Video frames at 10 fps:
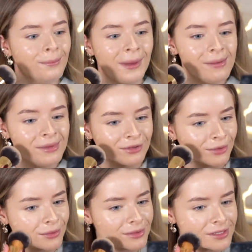Bare
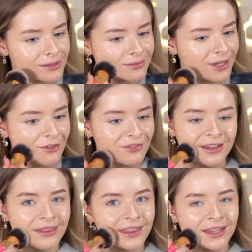Minerals
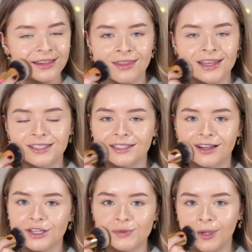event thing that they did
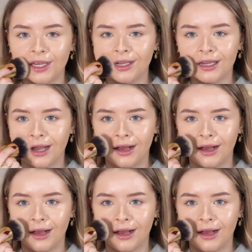last week